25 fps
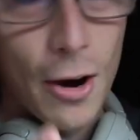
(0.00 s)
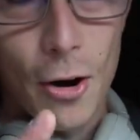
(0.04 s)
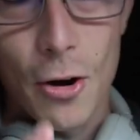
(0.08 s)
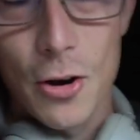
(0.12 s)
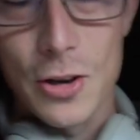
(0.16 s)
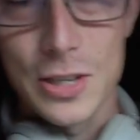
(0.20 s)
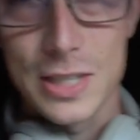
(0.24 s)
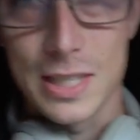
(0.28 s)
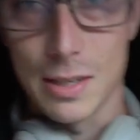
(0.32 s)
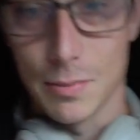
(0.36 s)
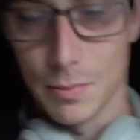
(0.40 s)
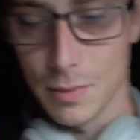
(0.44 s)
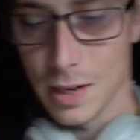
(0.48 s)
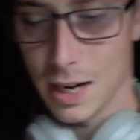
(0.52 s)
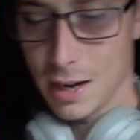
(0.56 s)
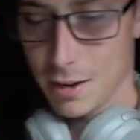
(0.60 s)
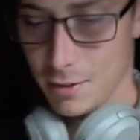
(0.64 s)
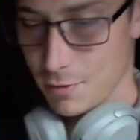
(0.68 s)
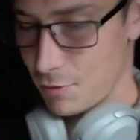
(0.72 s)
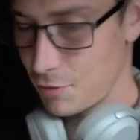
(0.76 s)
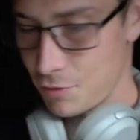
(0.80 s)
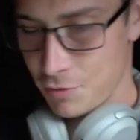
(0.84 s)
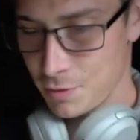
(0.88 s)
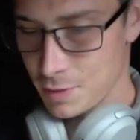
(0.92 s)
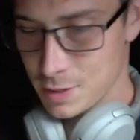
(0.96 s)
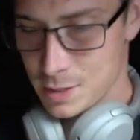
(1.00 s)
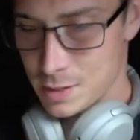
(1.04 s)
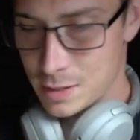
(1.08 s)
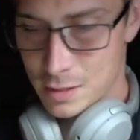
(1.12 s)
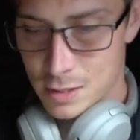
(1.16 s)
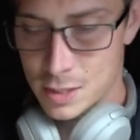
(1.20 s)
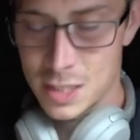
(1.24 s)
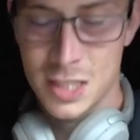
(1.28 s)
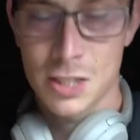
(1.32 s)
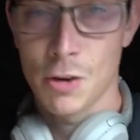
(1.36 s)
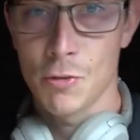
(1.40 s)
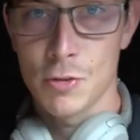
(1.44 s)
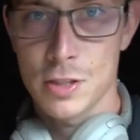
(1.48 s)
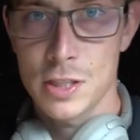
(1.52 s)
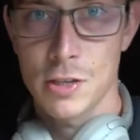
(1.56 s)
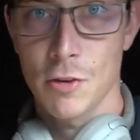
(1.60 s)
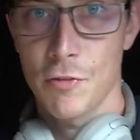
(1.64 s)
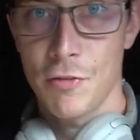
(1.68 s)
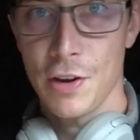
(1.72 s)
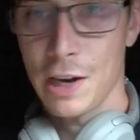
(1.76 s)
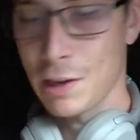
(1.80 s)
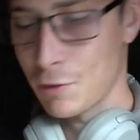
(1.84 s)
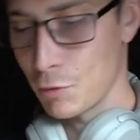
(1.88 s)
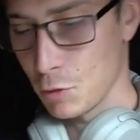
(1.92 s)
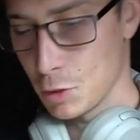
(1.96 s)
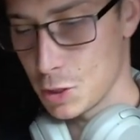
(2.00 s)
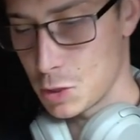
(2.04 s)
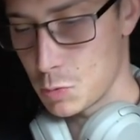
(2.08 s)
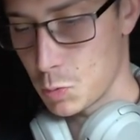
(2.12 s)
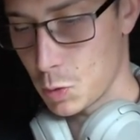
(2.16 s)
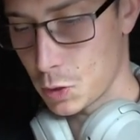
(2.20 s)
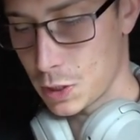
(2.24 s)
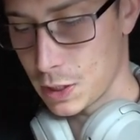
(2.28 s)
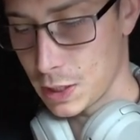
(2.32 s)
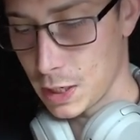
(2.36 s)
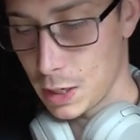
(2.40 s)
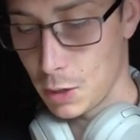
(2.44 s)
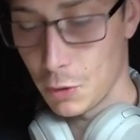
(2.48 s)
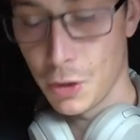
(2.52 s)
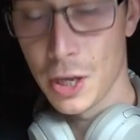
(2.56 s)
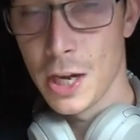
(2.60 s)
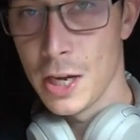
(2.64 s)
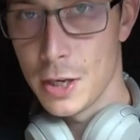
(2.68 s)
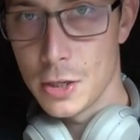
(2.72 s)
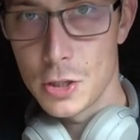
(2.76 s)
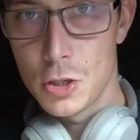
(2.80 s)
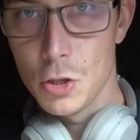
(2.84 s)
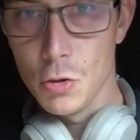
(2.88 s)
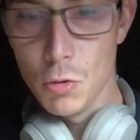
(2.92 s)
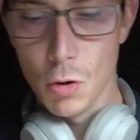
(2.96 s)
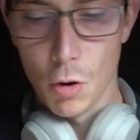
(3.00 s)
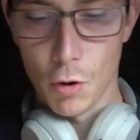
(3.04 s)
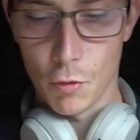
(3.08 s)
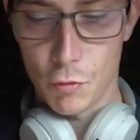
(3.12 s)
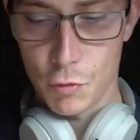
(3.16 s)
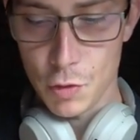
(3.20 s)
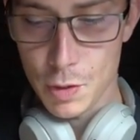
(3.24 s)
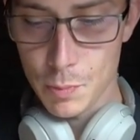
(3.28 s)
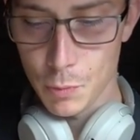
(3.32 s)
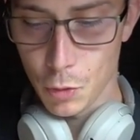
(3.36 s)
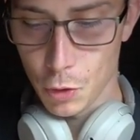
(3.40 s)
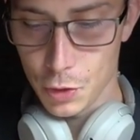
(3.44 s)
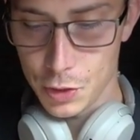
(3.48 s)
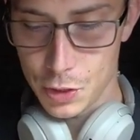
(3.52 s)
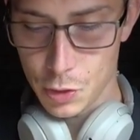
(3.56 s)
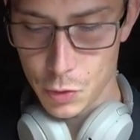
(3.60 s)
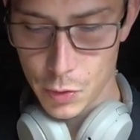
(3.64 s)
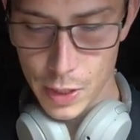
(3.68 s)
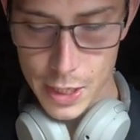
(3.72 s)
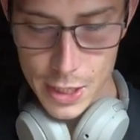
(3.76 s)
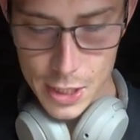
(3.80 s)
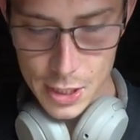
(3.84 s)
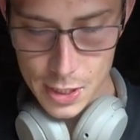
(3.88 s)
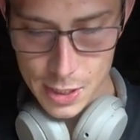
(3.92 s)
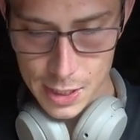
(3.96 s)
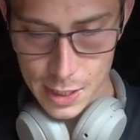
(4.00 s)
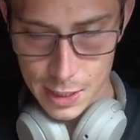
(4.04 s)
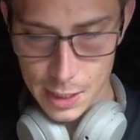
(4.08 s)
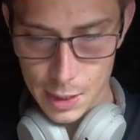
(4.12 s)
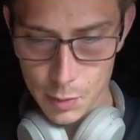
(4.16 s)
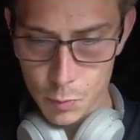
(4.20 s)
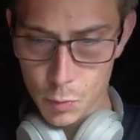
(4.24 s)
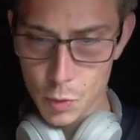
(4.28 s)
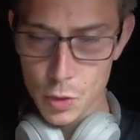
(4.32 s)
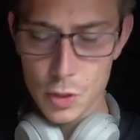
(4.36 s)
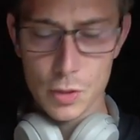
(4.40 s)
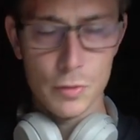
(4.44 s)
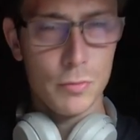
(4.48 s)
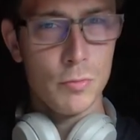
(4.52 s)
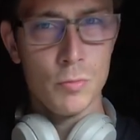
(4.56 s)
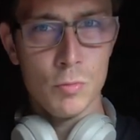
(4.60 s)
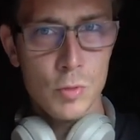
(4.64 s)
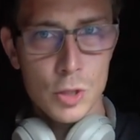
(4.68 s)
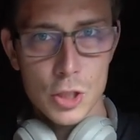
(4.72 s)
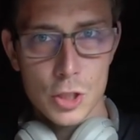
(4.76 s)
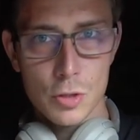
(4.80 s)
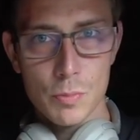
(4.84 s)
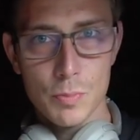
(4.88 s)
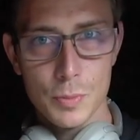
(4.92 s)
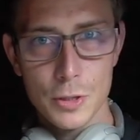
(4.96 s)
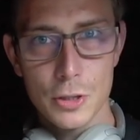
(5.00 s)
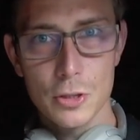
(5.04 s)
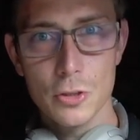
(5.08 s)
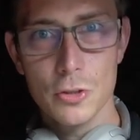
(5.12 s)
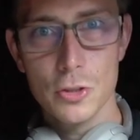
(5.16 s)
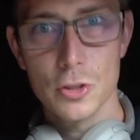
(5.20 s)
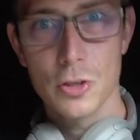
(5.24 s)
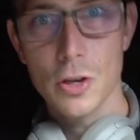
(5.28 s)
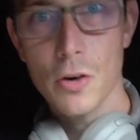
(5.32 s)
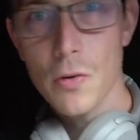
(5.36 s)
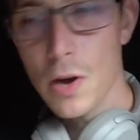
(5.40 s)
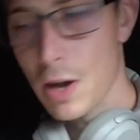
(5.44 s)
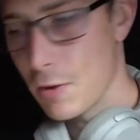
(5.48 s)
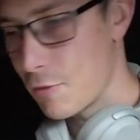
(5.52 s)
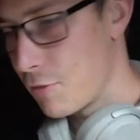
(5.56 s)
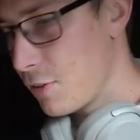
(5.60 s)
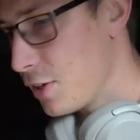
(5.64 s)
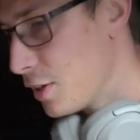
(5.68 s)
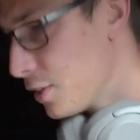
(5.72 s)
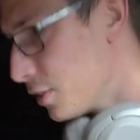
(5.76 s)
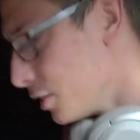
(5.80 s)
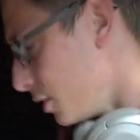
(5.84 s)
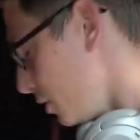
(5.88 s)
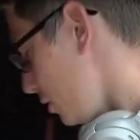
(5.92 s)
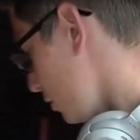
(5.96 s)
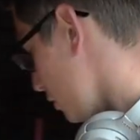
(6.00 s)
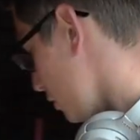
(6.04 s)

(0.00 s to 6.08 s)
Awesome, so thankful it's working out. Two or three more iterations and then we should be good to go, I think.